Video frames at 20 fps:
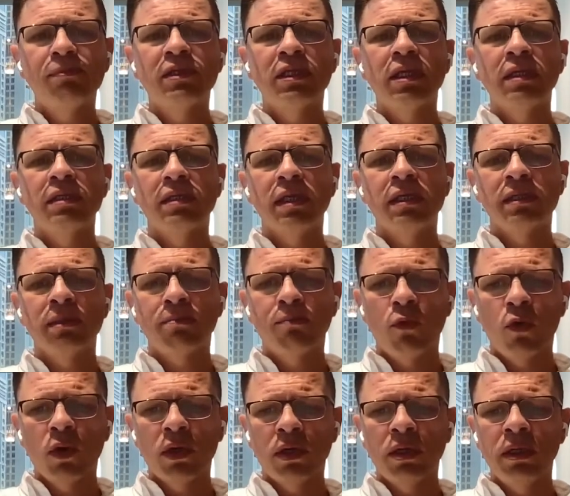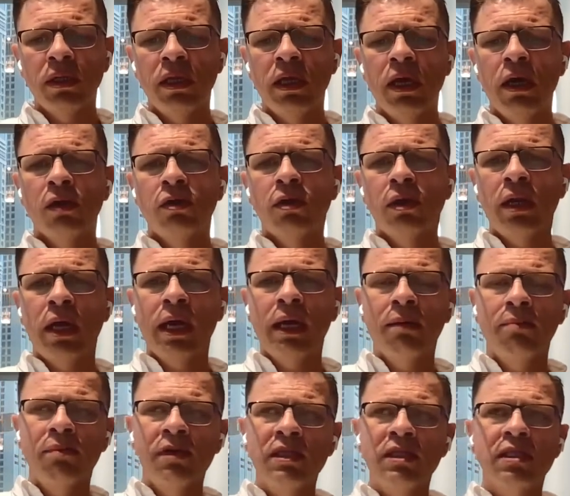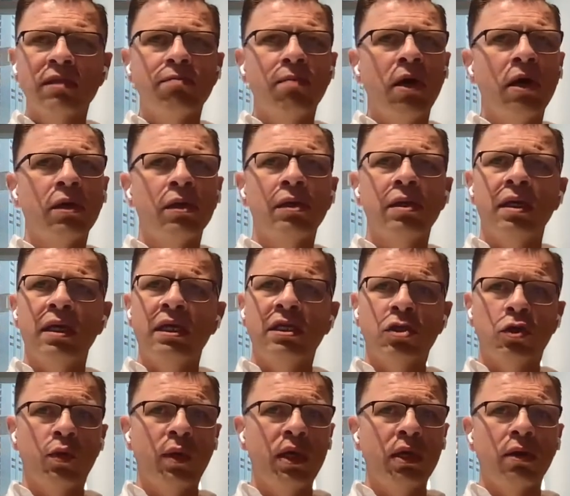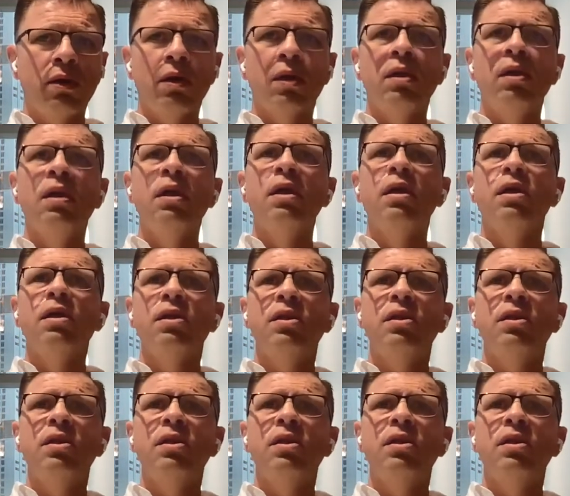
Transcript: Substance is important. The underlying business model is critical.